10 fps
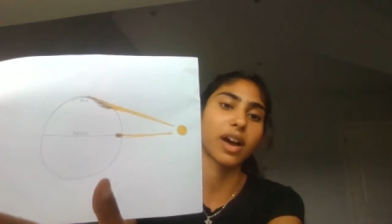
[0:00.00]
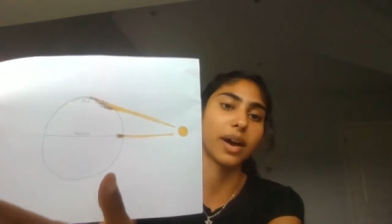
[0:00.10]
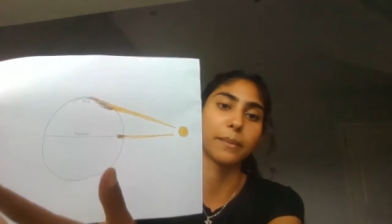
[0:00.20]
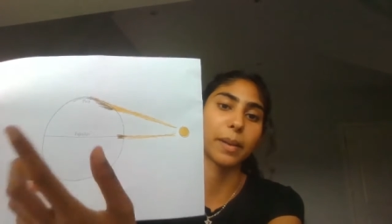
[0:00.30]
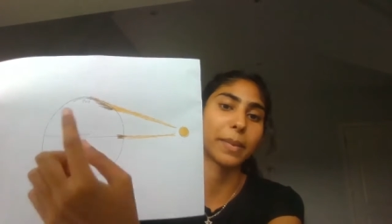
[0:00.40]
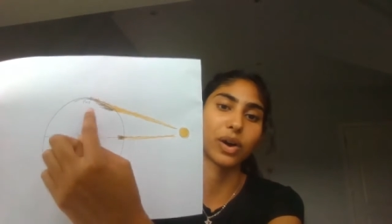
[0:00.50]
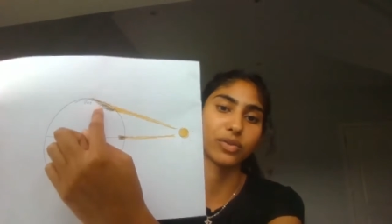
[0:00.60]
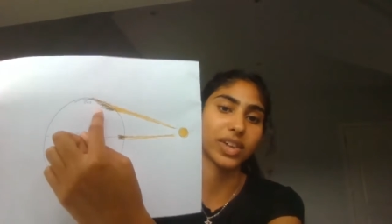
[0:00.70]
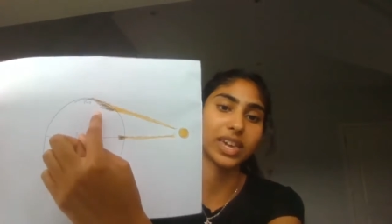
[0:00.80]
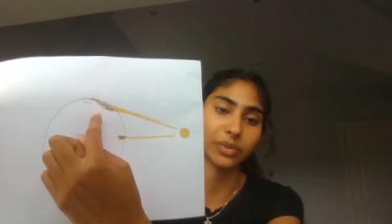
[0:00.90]
um, amount
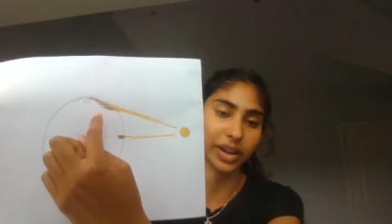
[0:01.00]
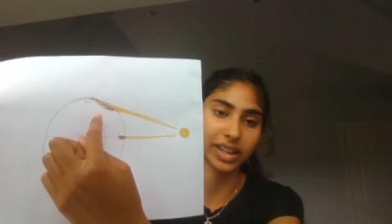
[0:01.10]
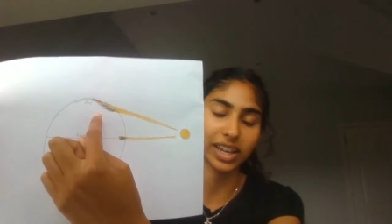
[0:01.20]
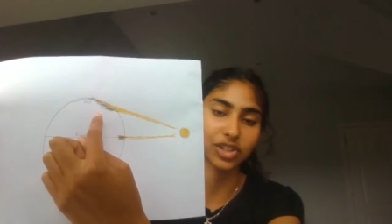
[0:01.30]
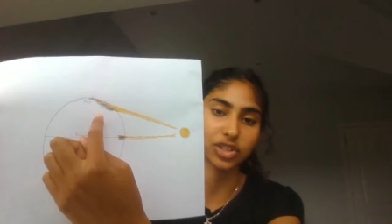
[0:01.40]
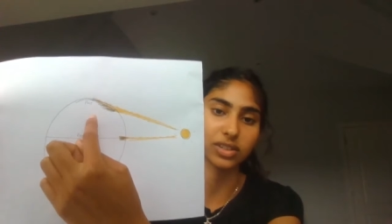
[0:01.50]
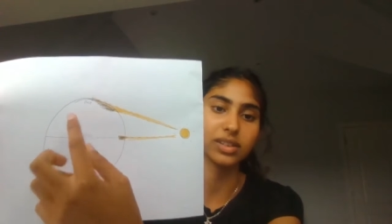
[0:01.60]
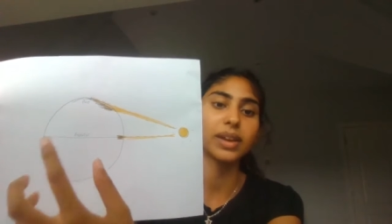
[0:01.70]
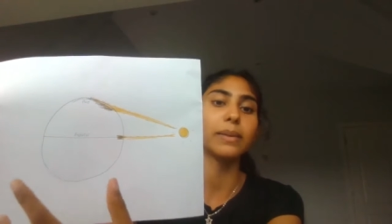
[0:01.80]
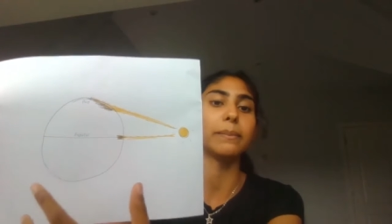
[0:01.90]
of heat
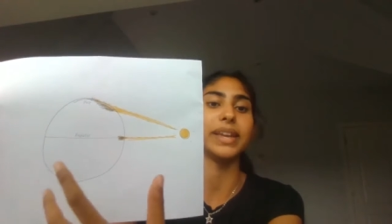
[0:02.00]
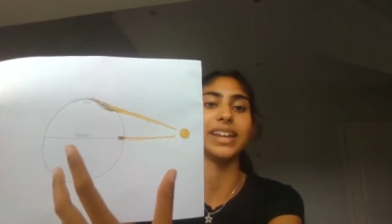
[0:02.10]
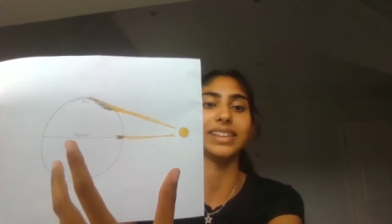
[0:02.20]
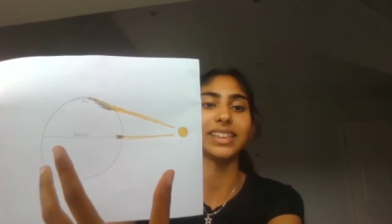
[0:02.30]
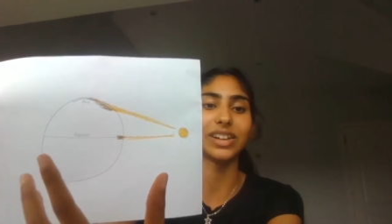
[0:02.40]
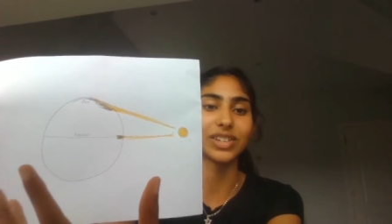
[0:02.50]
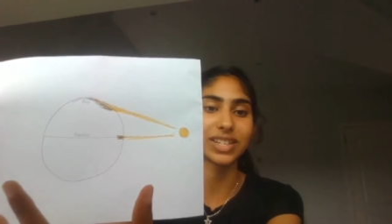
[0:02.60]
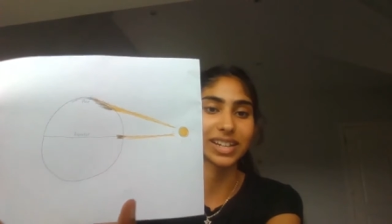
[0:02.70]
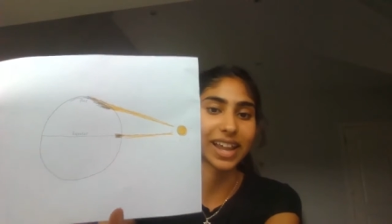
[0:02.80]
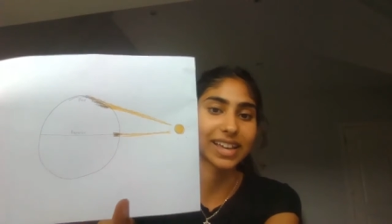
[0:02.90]
radiation, meaning there
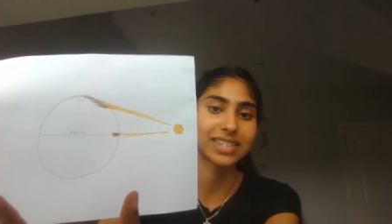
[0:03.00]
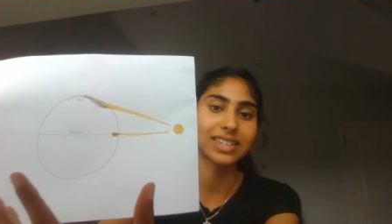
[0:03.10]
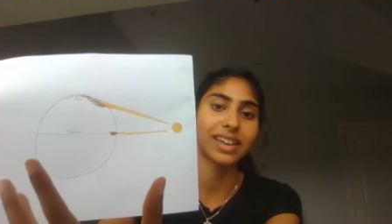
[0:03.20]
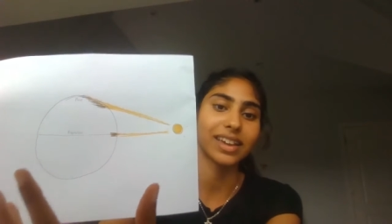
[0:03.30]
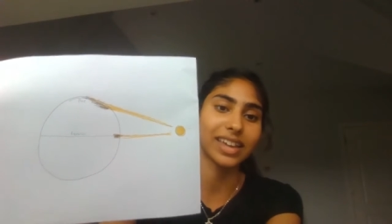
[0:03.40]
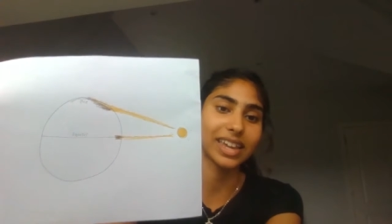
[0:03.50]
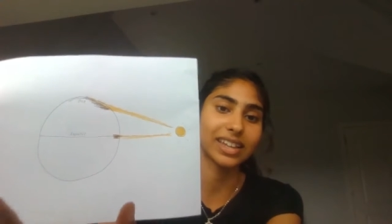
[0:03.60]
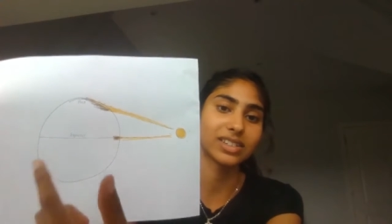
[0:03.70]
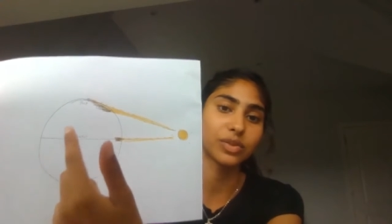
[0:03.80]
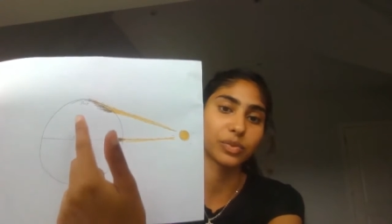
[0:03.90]
is less
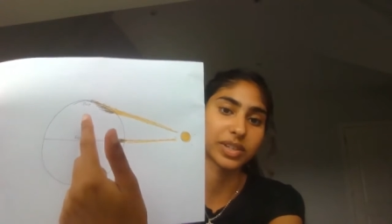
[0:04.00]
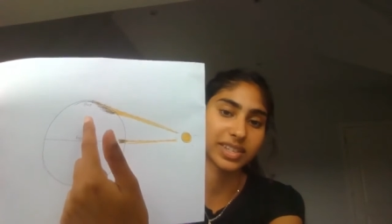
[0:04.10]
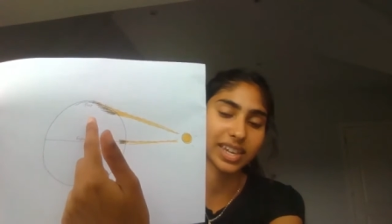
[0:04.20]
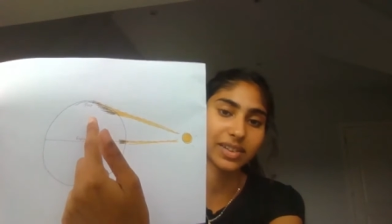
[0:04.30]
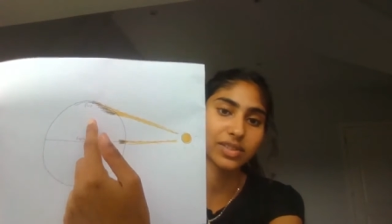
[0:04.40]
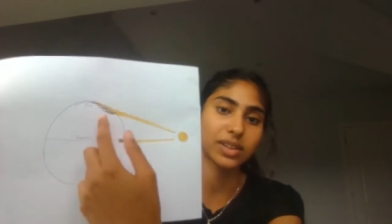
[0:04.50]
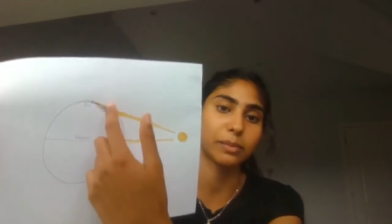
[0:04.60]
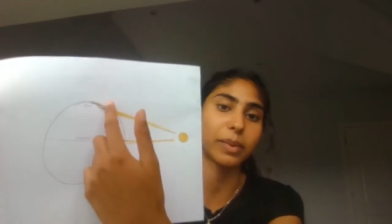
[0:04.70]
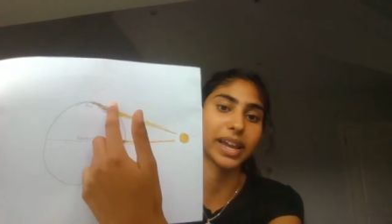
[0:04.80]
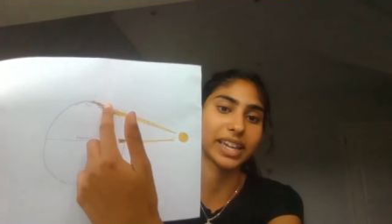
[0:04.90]
heat received
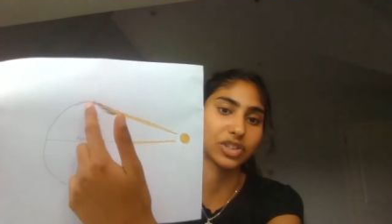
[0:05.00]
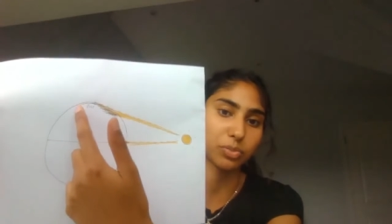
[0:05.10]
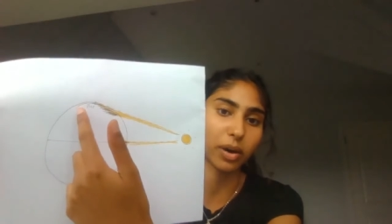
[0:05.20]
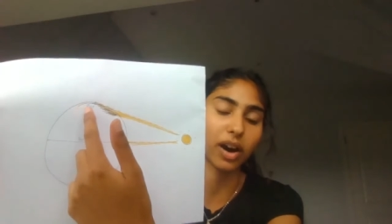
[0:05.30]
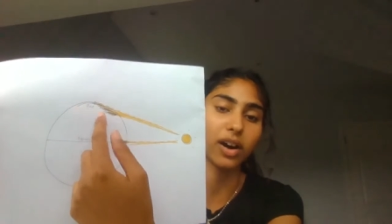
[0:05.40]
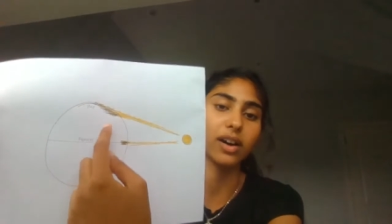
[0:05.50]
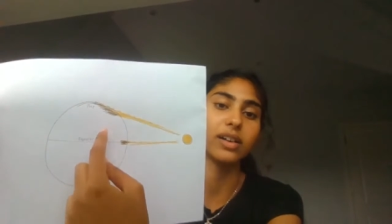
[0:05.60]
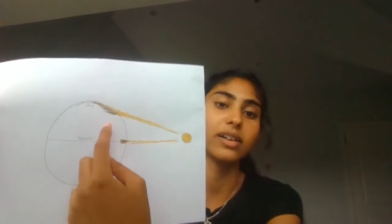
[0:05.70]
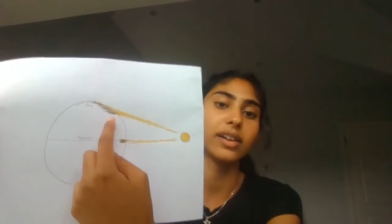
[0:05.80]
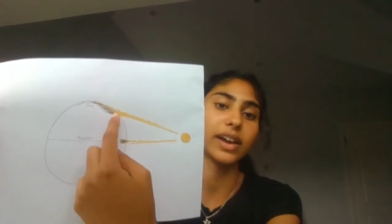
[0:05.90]
by each part
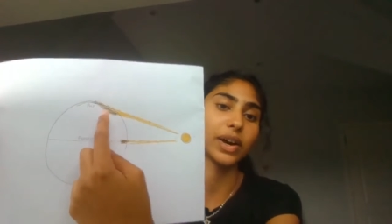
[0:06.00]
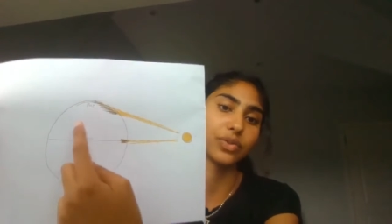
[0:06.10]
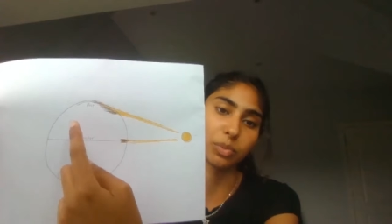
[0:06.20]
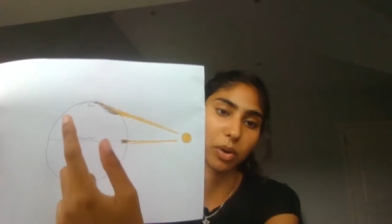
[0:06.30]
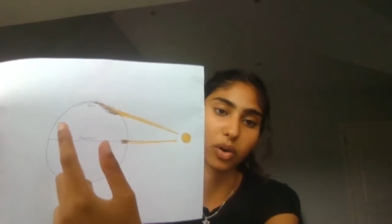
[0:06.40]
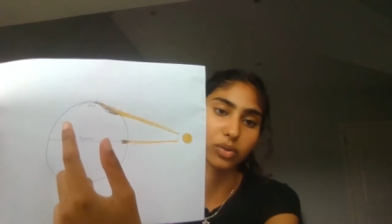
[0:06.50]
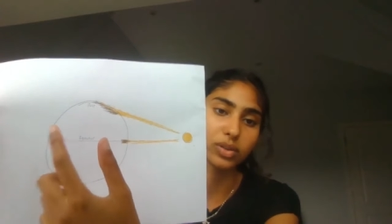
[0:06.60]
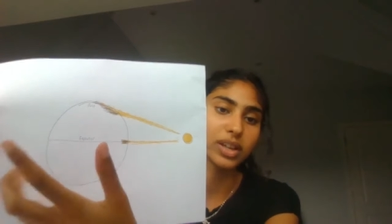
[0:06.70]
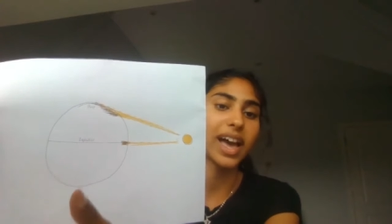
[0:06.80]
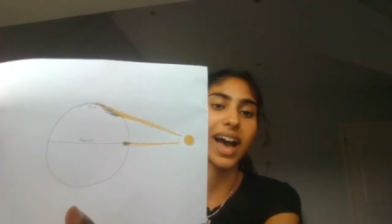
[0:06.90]
of the
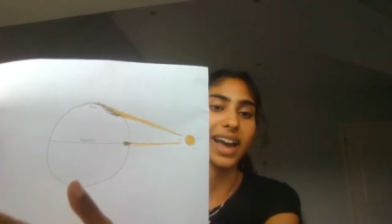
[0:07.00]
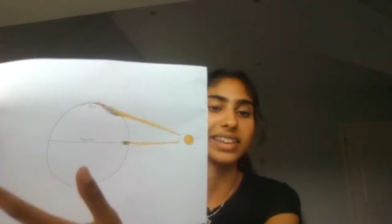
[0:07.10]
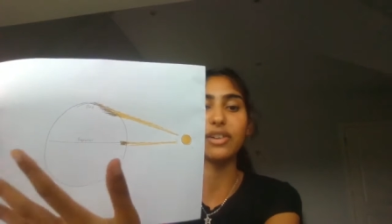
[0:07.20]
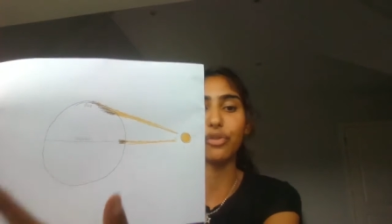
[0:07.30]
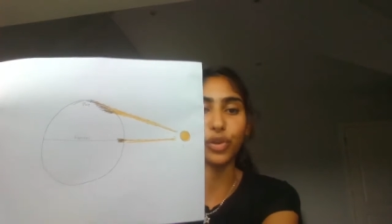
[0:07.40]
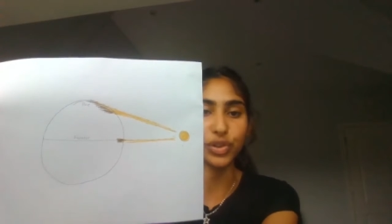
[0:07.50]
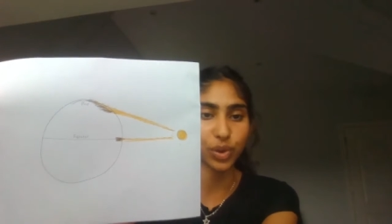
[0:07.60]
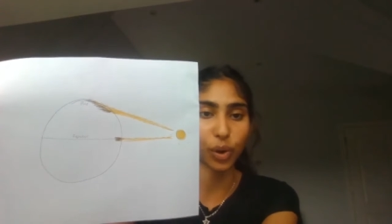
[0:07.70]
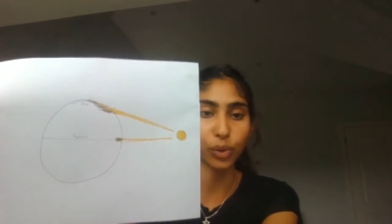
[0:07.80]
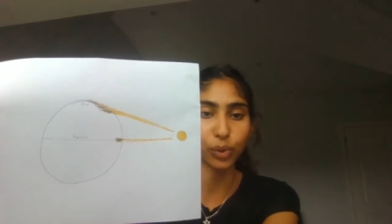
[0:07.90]
pole, and therefore it's
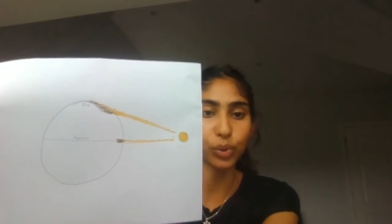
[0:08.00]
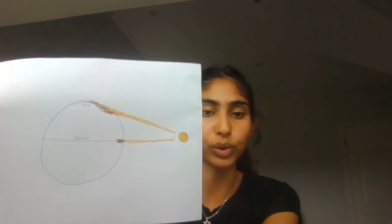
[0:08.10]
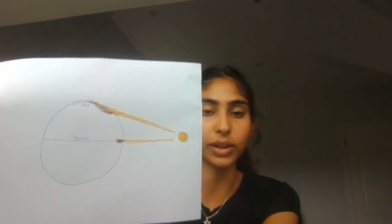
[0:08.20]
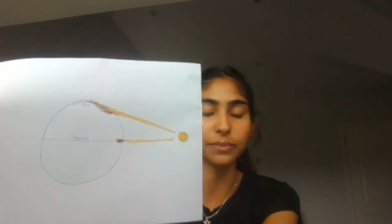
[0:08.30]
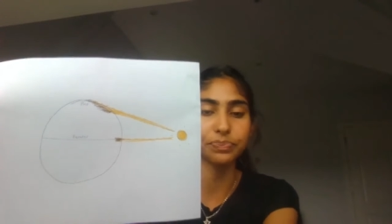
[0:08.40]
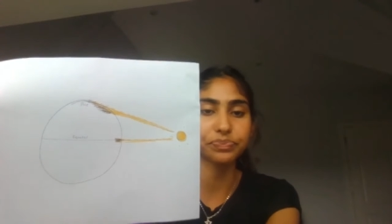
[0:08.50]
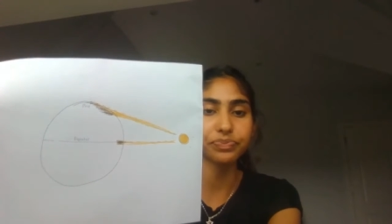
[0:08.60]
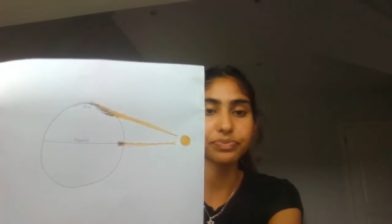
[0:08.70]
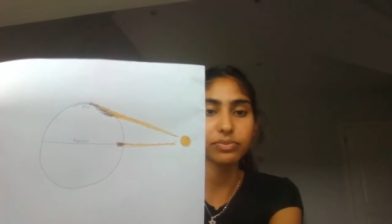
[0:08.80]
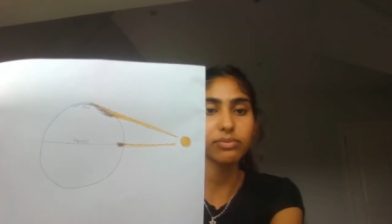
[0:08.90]
cooler.
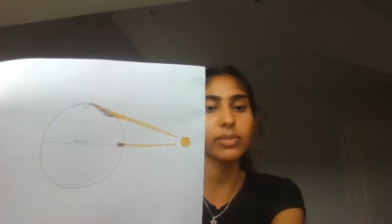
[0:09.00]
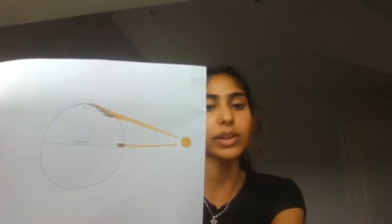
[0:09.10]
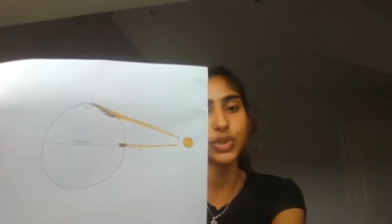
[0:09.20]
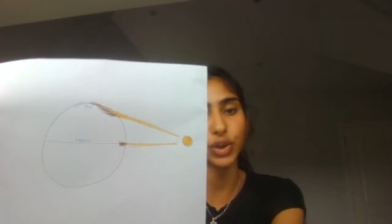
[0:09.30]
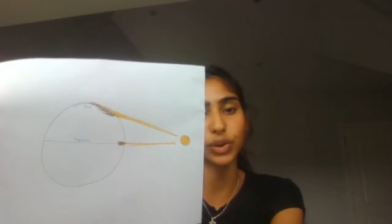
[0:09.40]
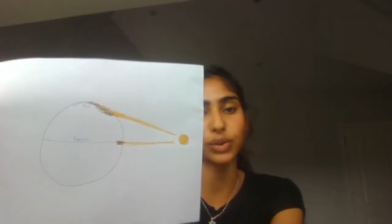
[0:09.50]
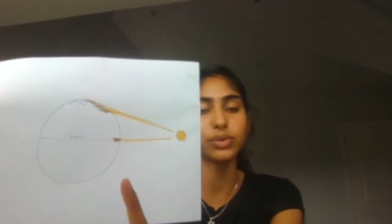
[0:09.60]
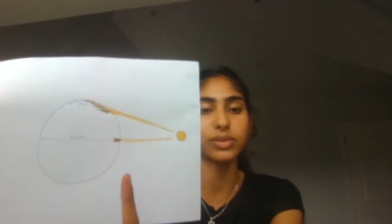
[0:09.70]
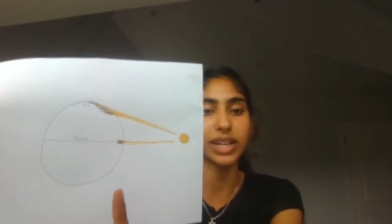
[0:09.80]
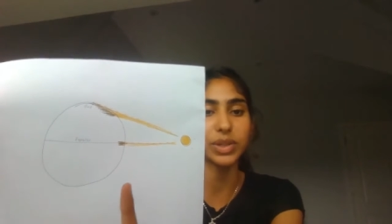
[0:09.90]
So
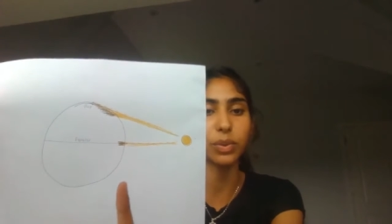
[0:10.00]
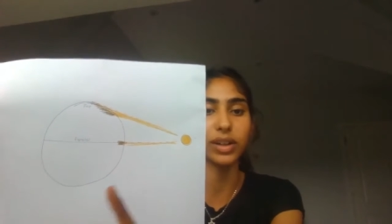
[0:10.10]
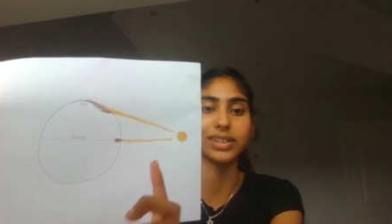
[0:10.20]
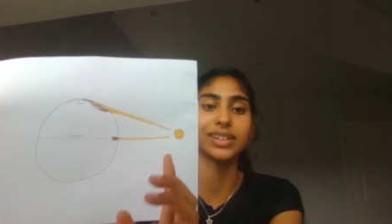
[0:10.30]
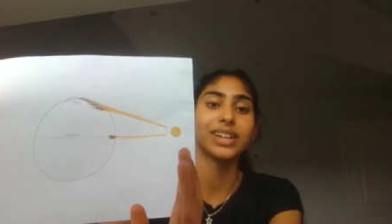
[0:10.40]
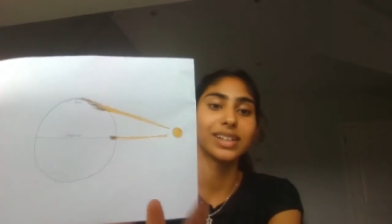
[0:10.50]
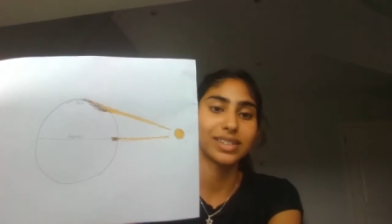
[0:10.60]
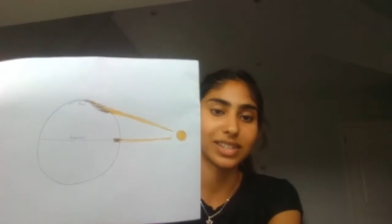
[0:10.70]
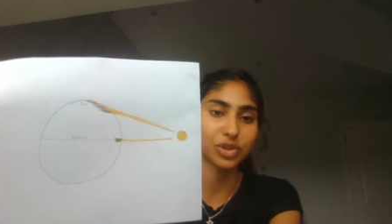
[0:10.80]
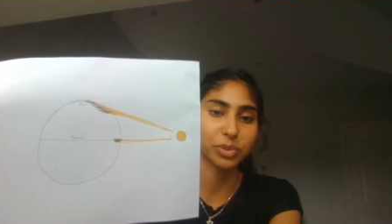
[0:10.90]
that's one.
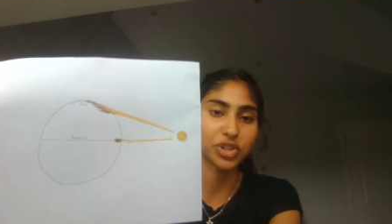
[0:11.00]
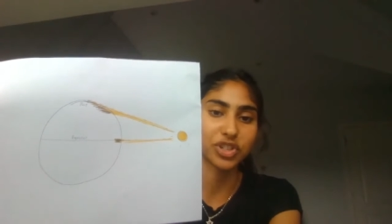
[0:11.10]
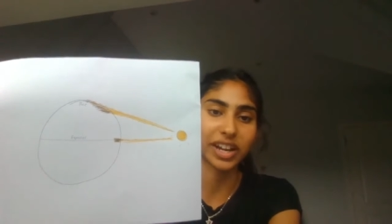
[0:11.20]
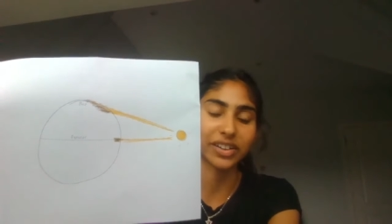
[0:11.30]
Distribution